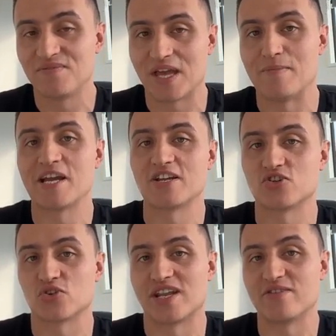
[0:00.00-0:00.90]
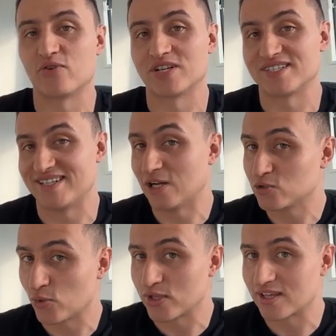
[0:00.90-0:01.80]
and making sure that everyone is
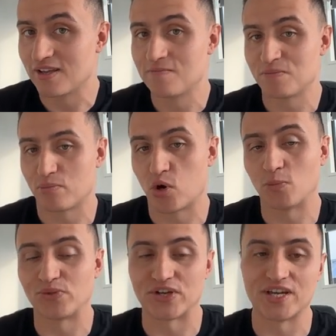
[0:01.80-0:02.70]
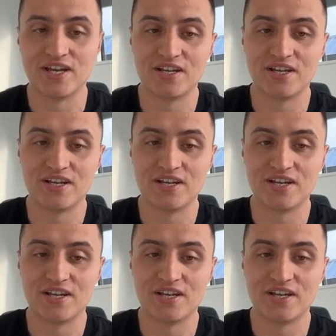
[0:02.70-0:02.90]
dealt with promptly.